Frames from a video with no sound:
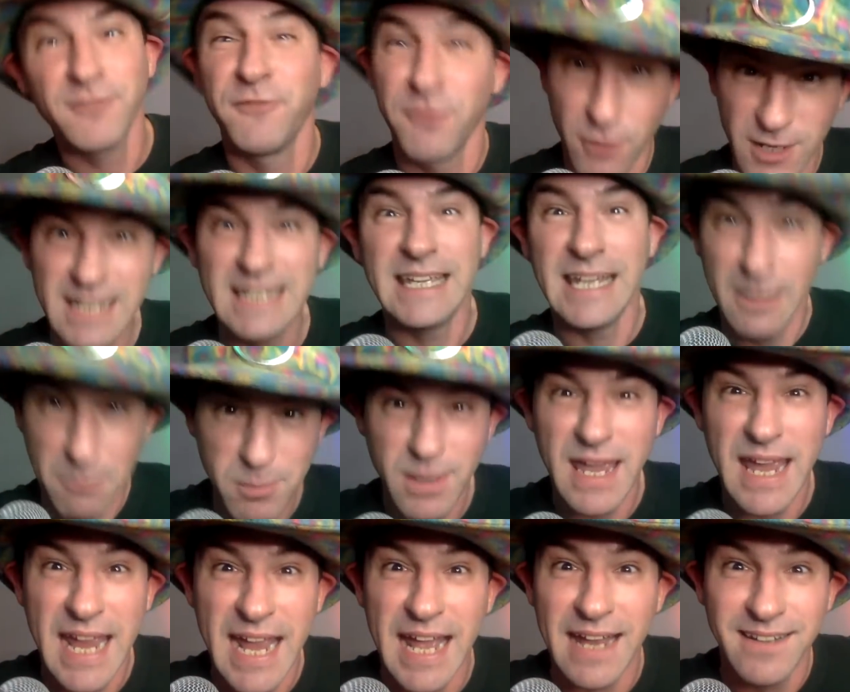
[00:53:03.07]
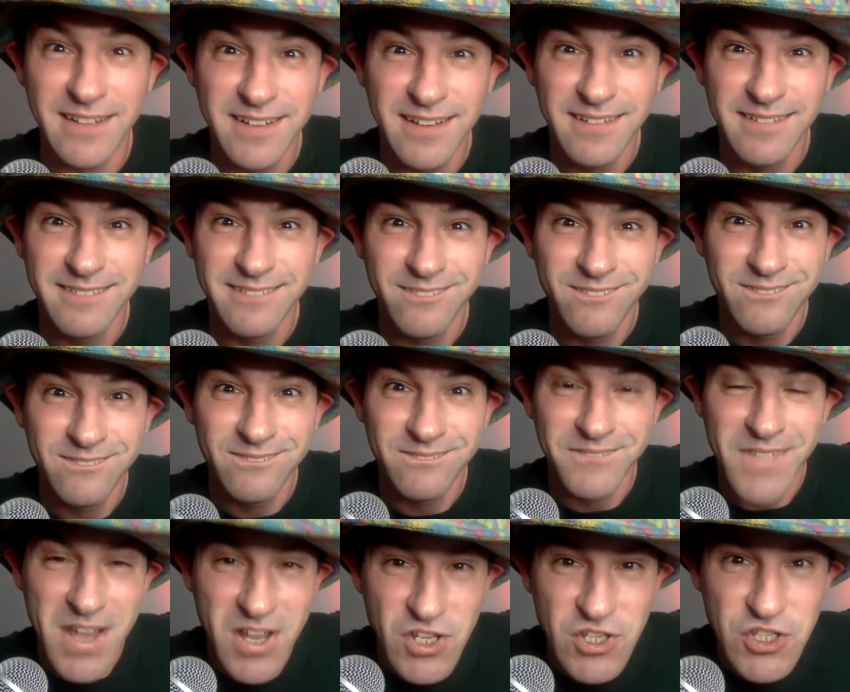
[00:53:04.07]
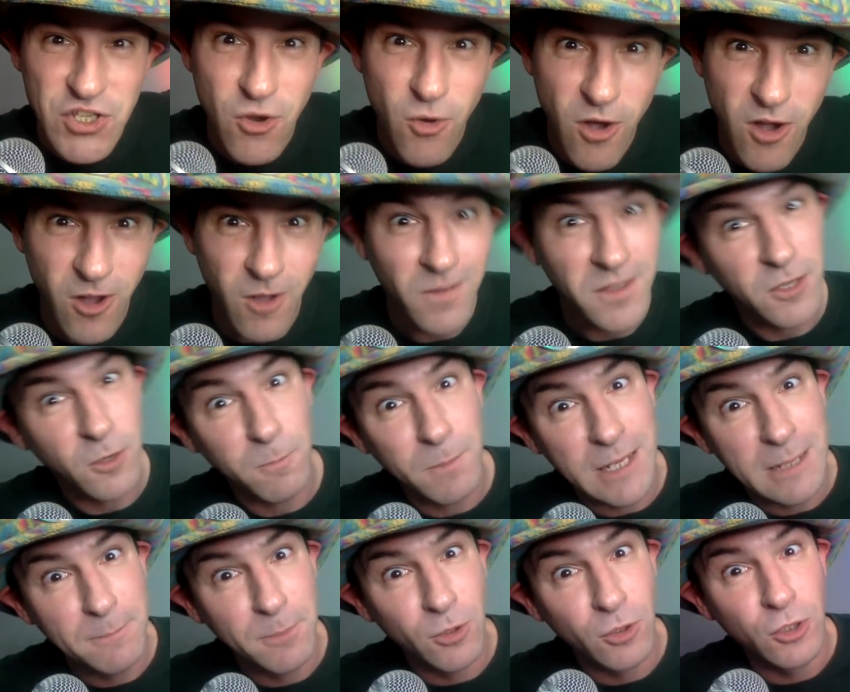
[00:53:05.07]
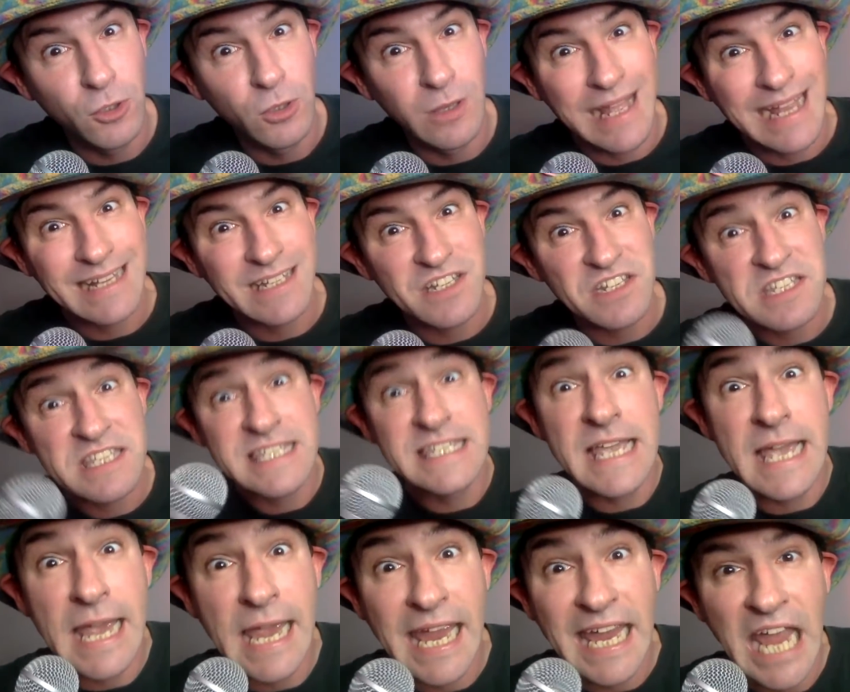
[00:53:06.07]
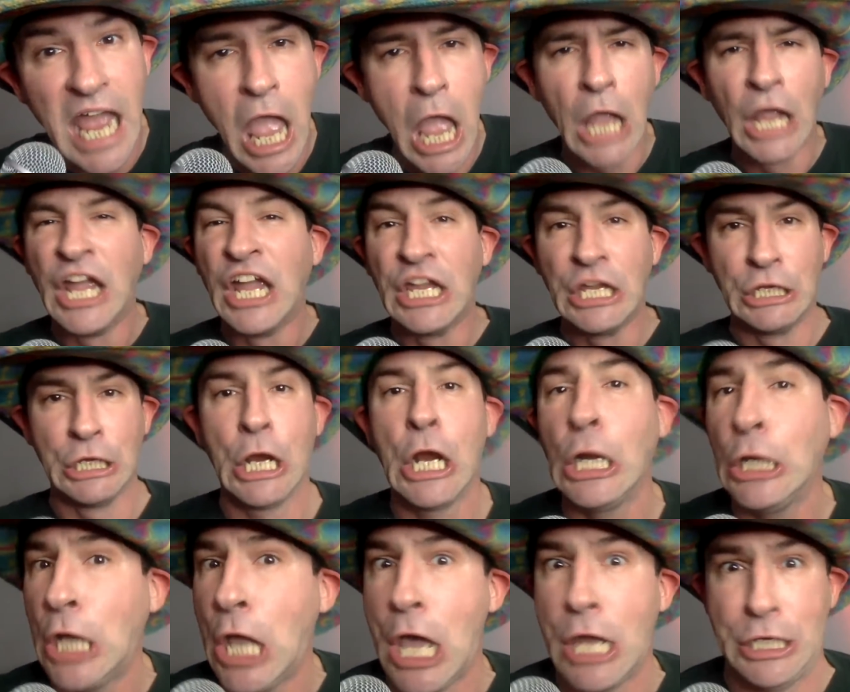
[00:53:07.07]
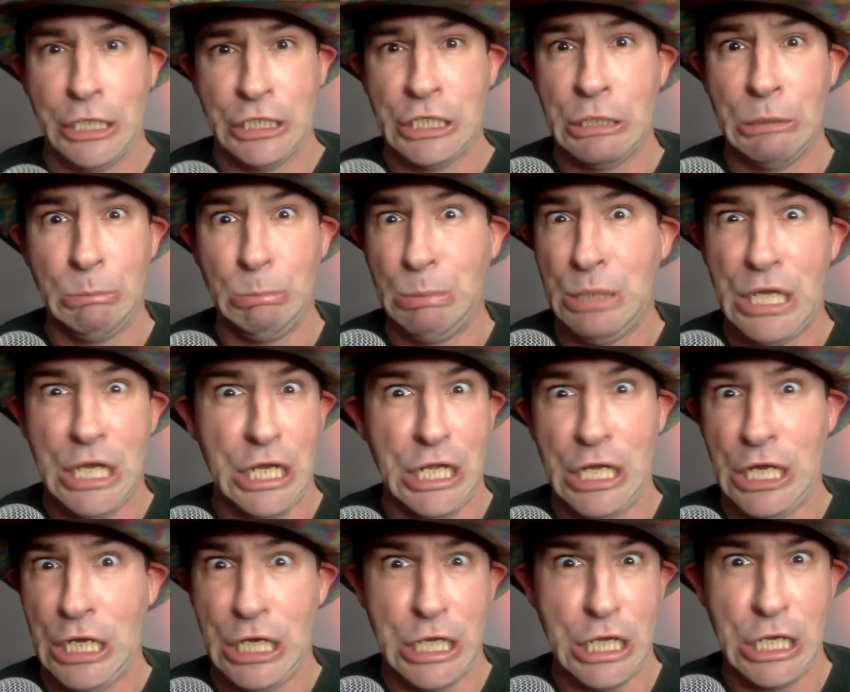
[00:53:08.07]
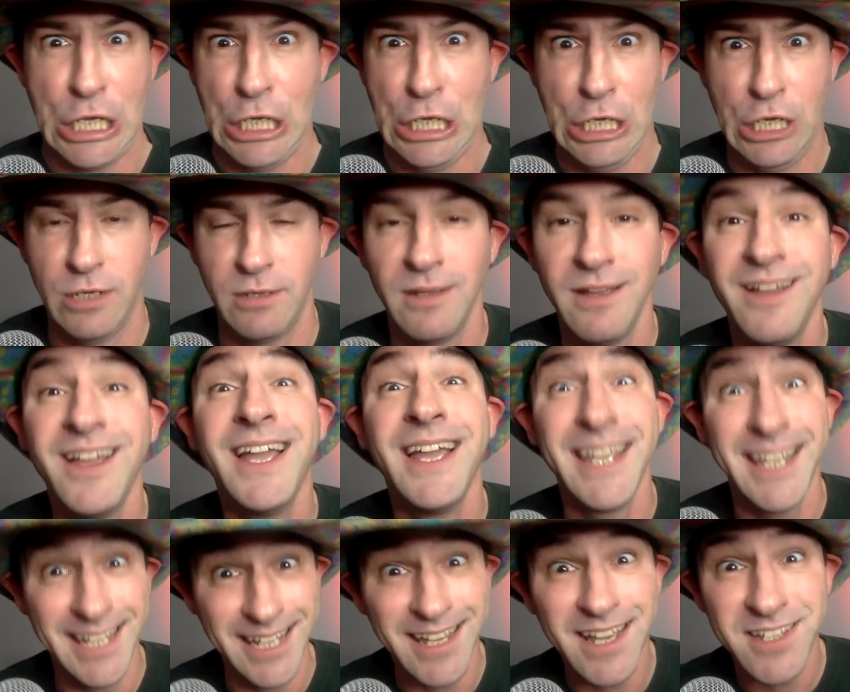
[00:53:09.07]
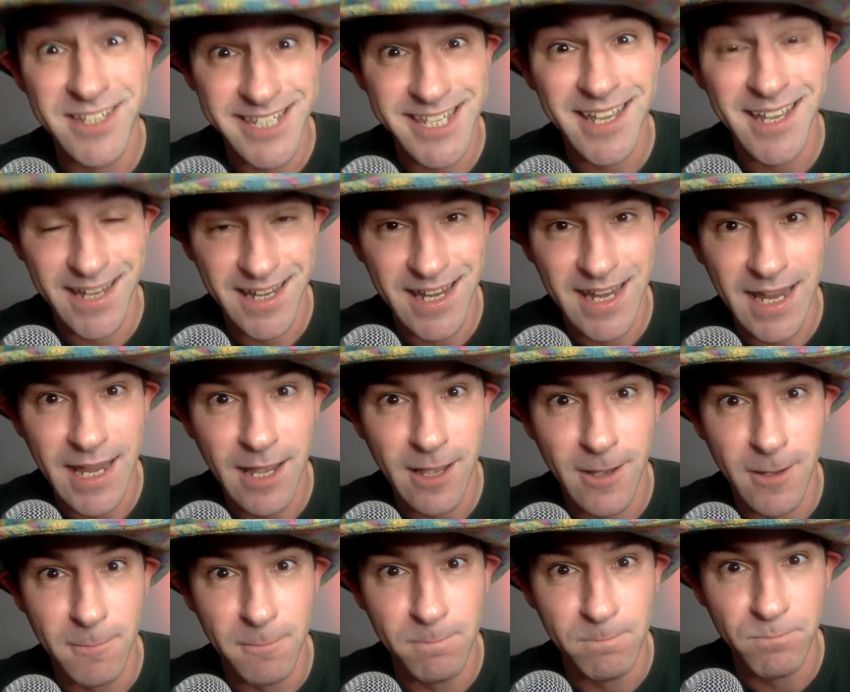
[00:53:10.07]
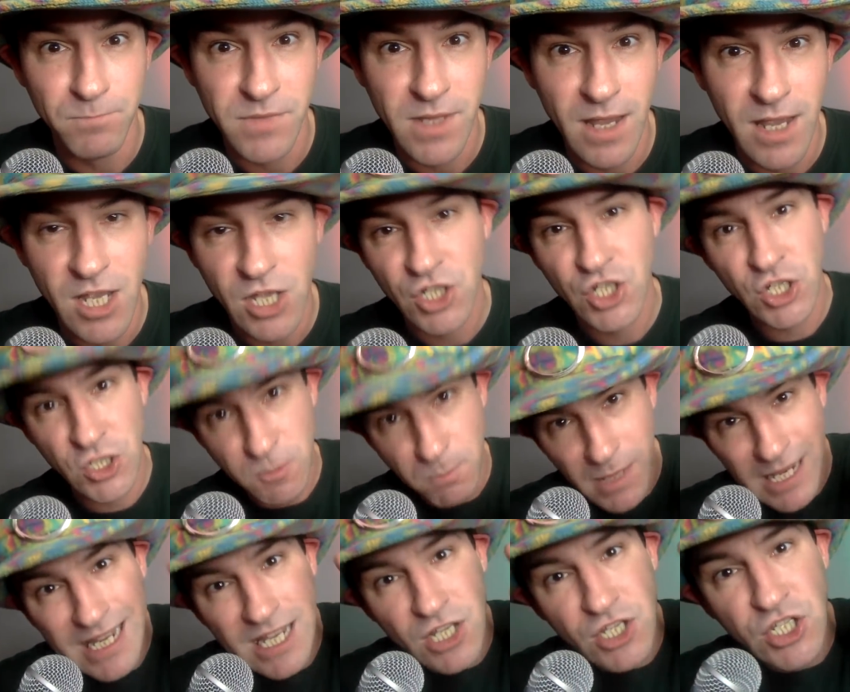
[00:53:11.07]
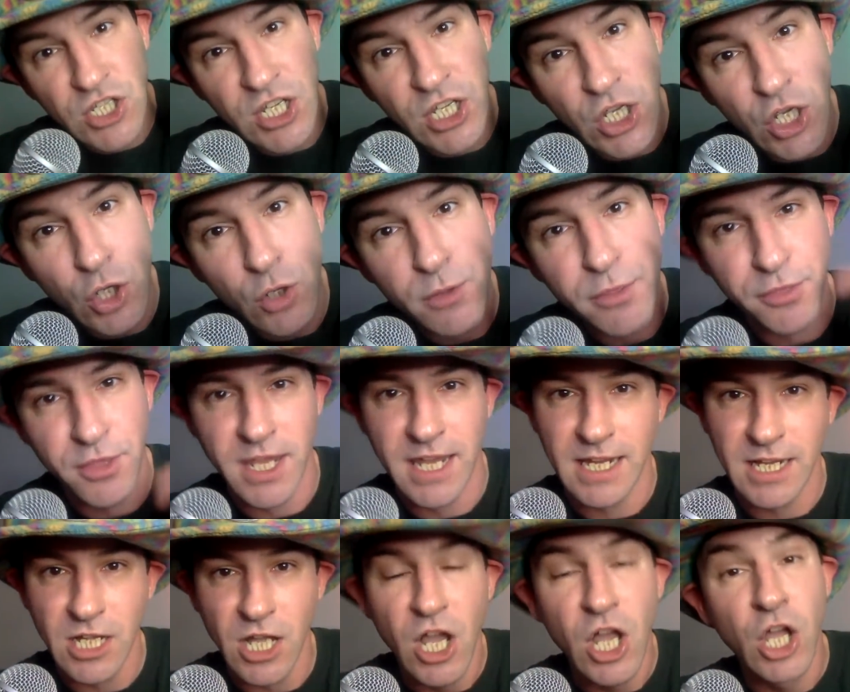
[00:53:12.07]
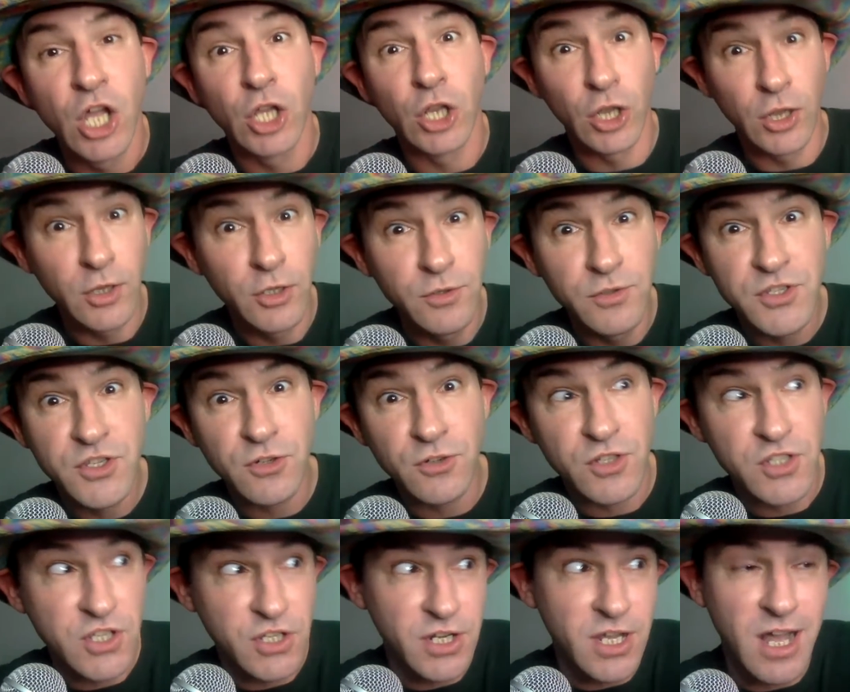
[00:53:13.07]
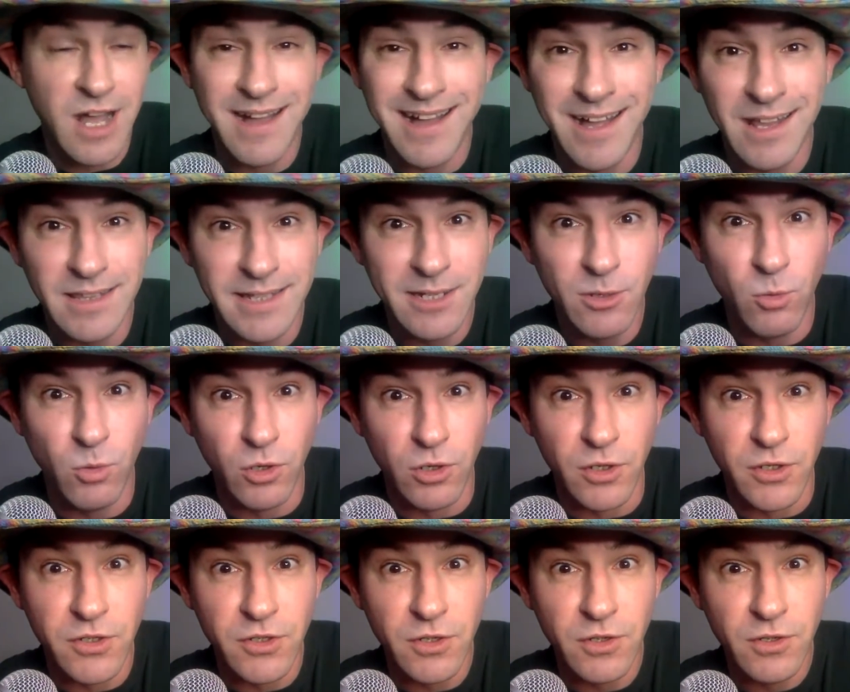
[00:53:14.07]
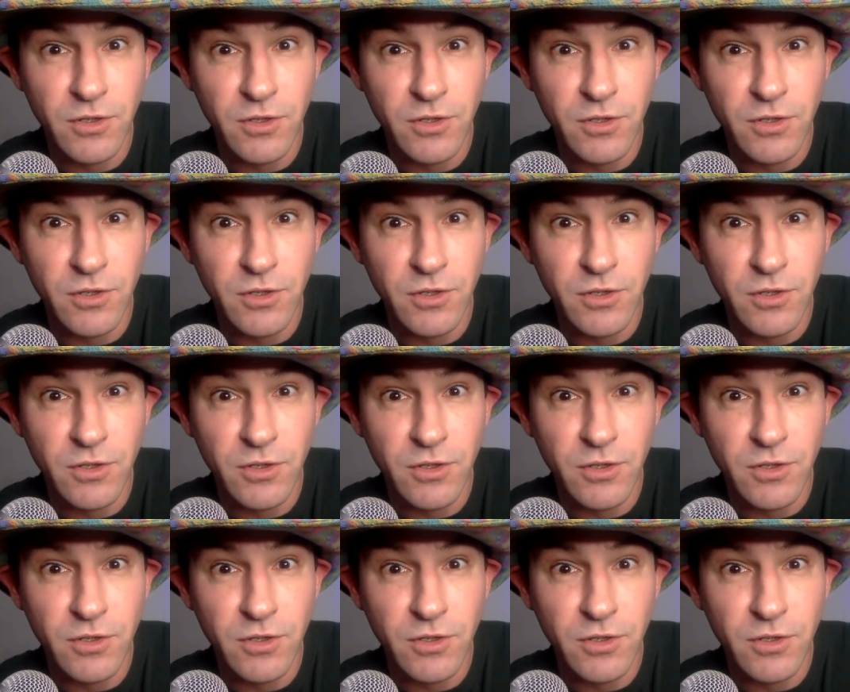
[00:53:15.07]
freaking band. So all you people who like to say, "You're not a comedian." Yes, I am. Just because you think losers in Hollywood